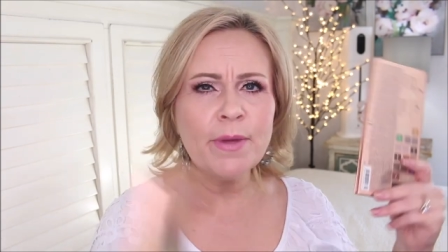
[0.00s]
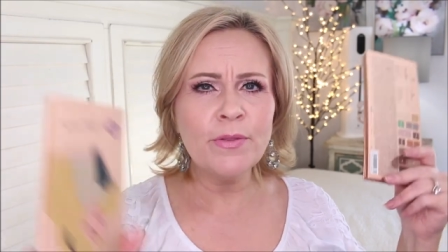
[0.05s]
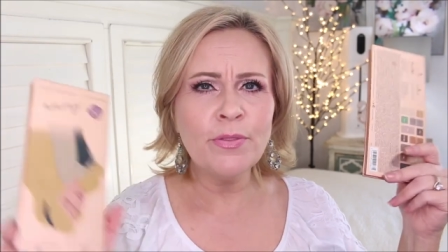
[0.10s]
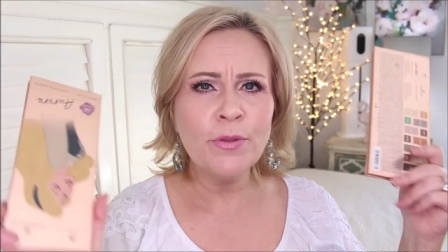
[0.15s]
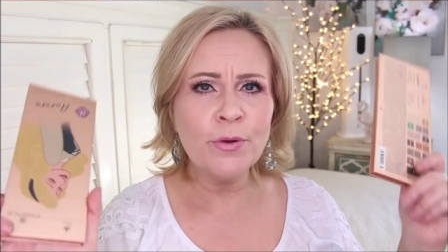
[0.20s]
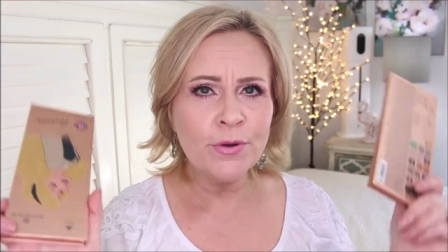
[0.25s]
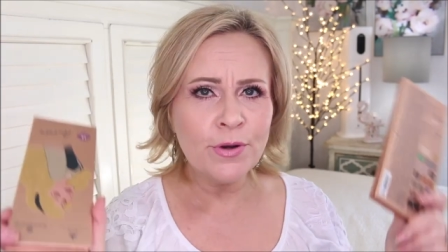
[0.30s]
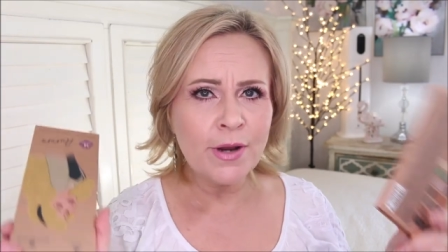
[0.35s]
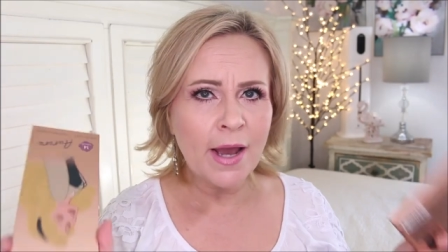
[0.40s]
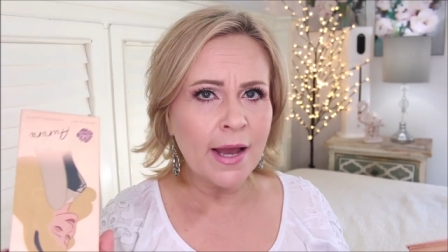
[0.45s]
and
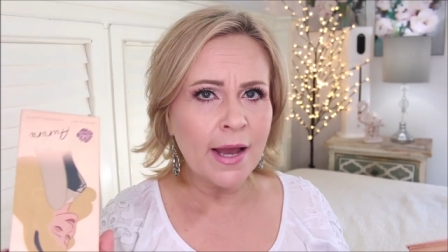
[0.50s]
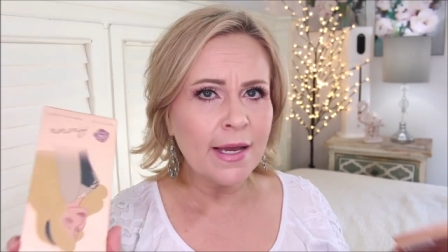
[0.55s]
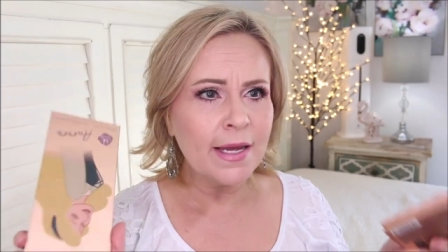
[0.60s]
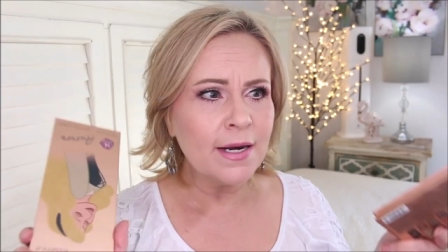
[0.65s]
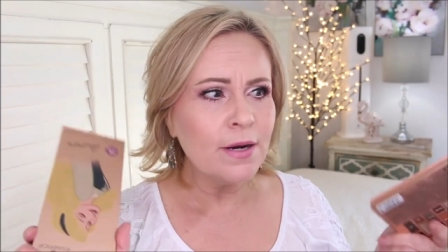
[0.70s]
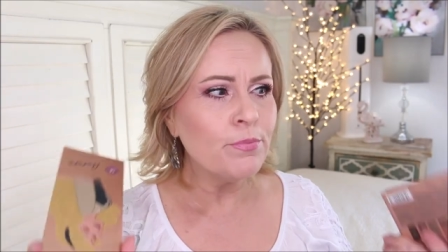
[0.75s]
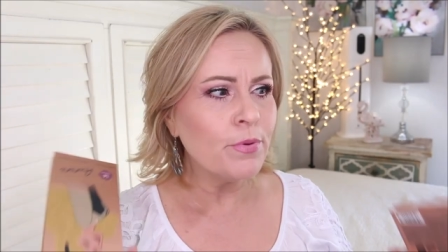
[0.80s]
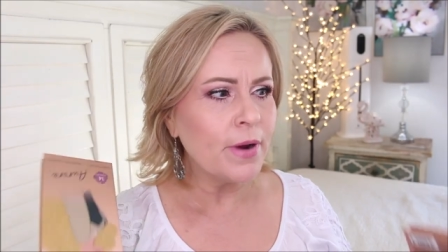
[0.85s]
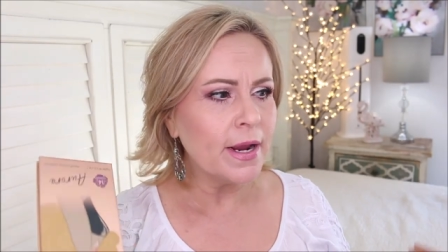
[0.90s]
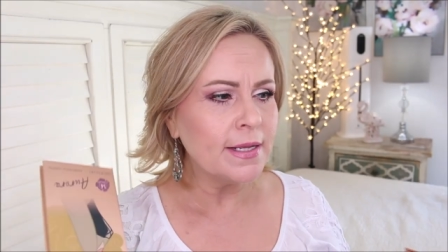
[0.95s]
they're not
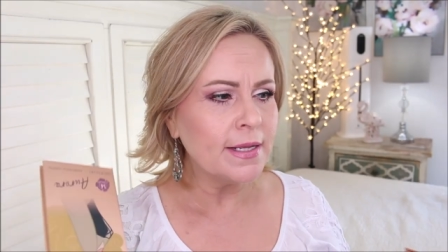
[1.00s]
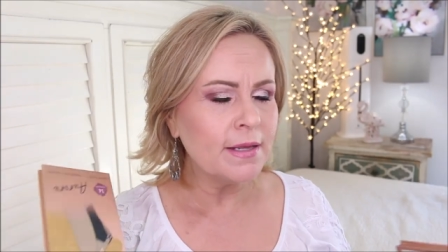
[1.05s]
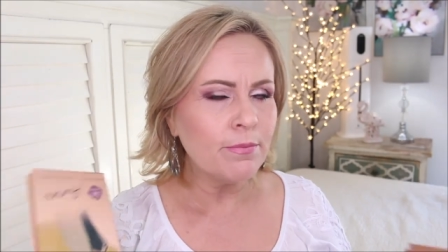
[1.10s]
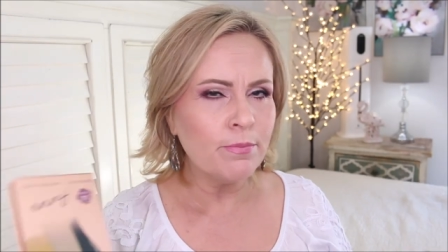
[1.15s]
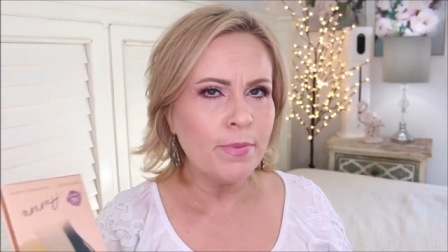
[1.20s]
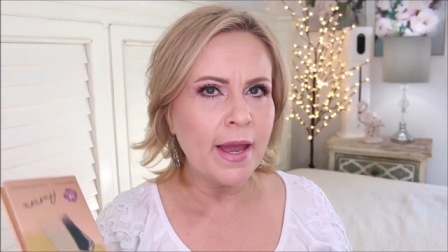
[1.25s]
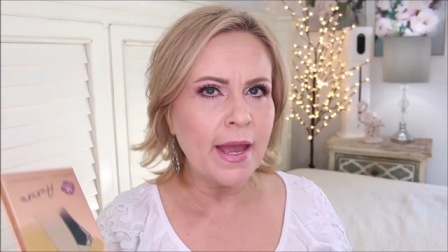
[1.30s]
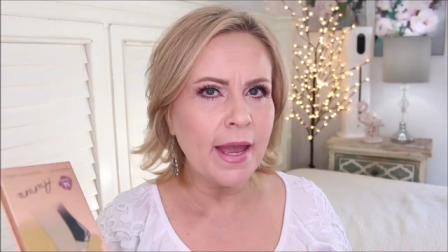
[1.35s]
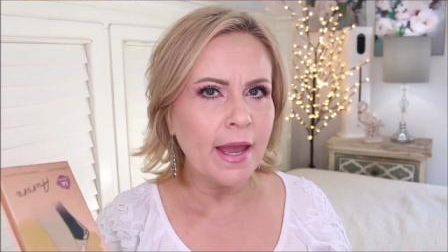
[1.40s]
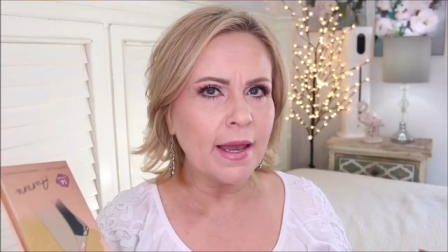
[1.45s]
gonna break the
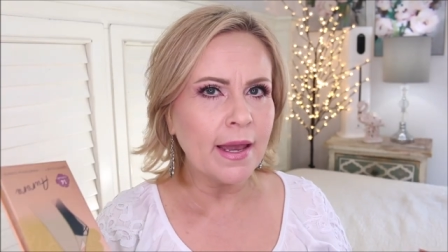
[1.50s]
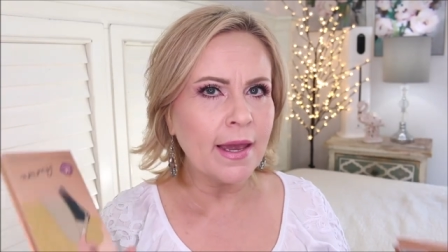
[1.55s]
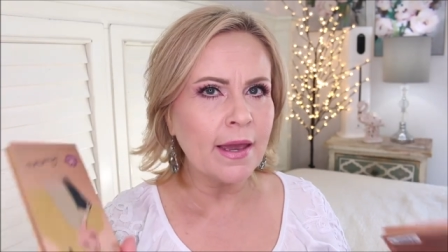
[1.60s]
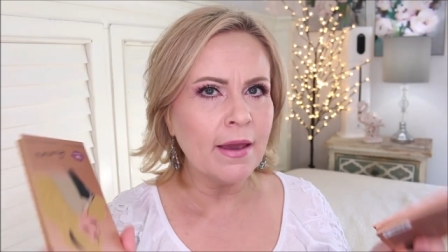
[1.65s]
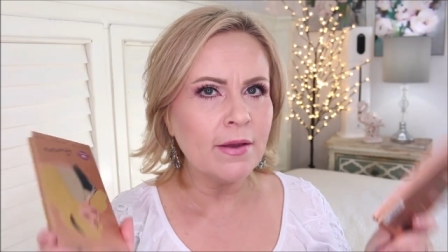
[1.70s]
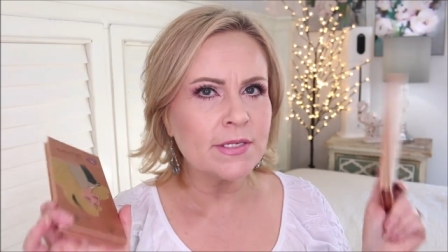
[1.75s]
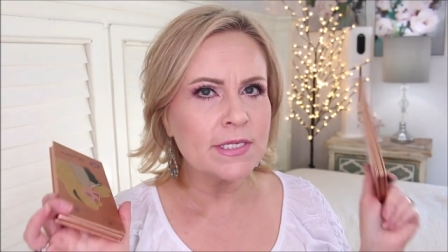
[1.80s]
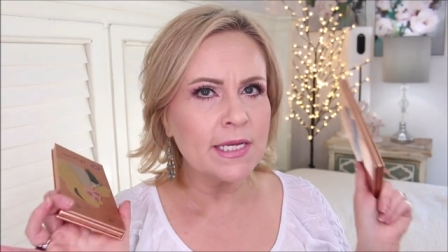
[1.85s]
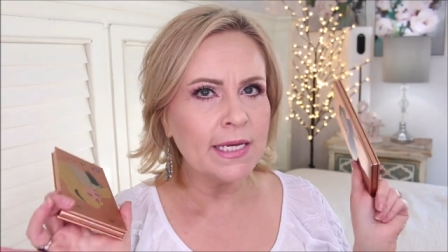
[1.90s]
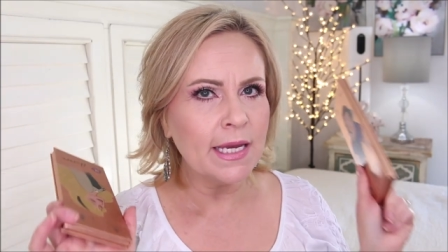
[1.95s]
bank
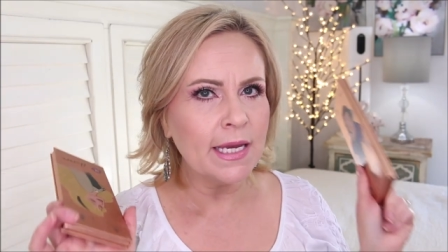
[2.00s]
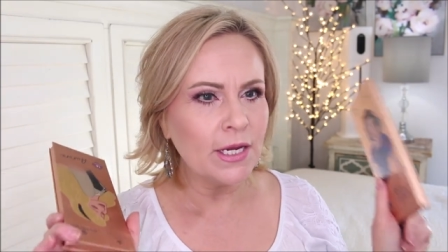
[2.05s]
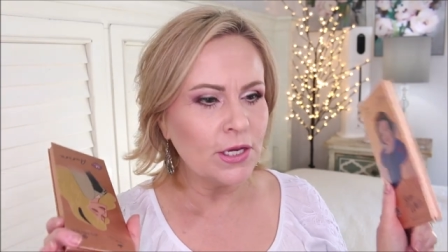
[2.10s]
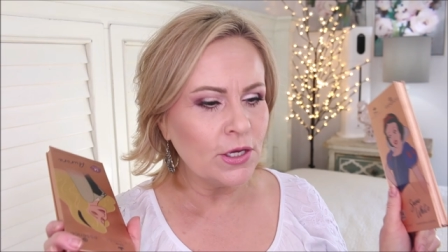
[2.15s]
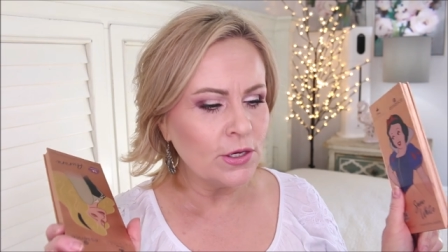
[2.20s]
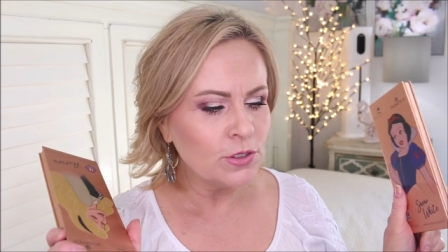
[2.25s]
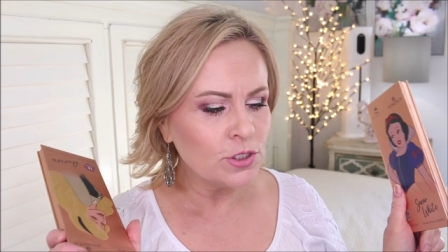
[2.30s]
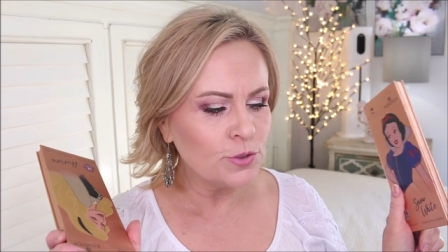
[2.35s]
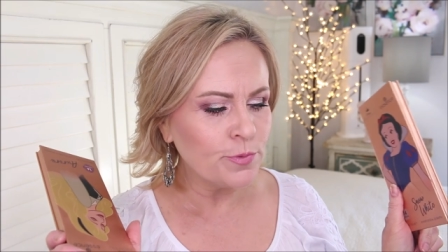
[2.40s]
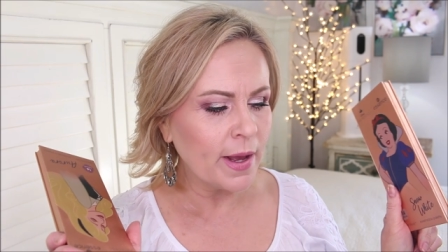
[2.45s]
to get a
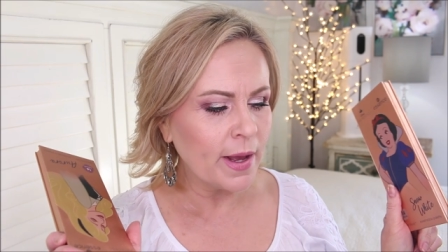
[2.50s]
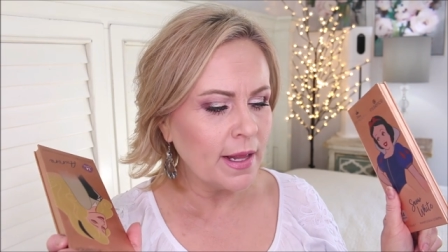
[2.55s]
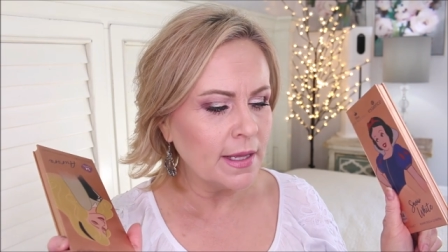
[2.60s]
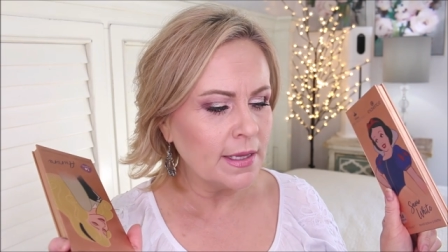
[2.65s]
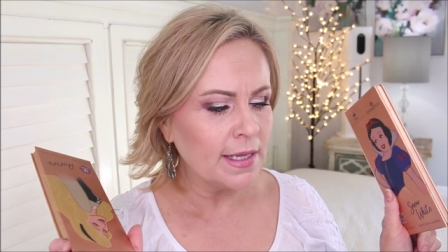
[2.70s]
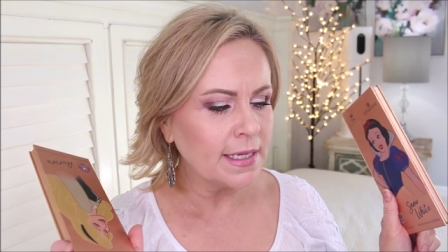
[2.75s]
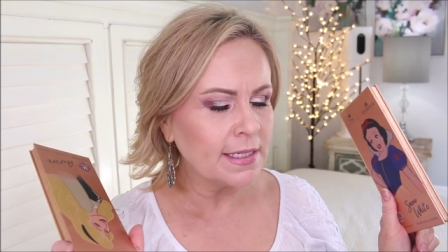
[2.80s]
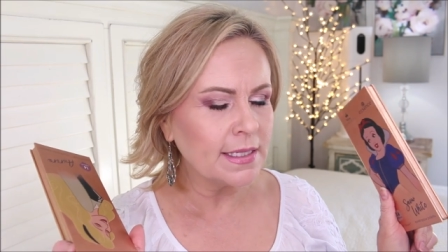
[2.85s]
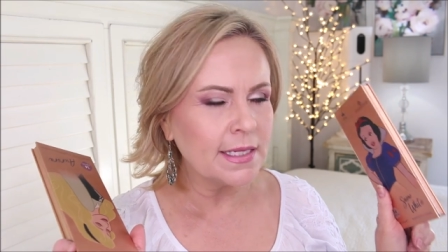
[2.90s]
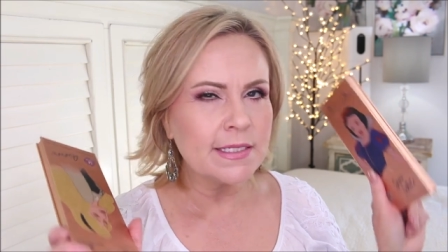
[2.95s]
huge palette
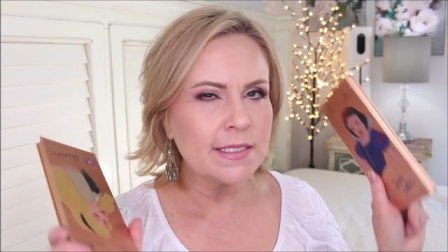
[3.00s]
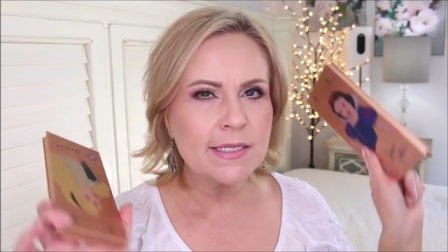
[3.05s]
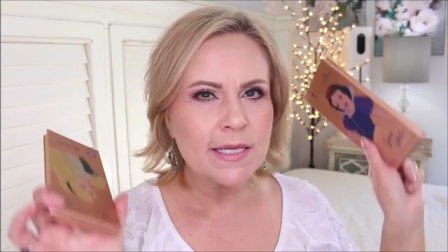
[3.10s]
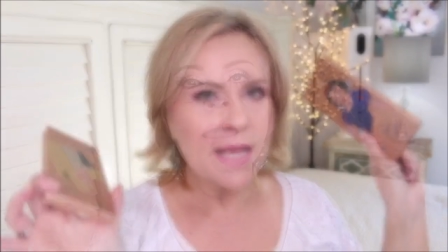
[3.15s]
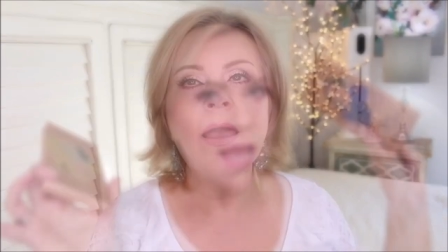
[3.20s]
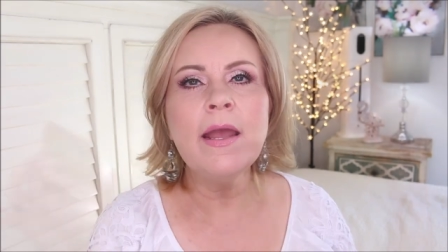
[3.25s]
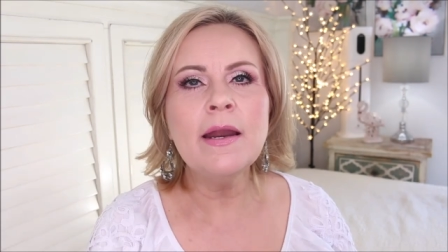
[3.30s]
like this.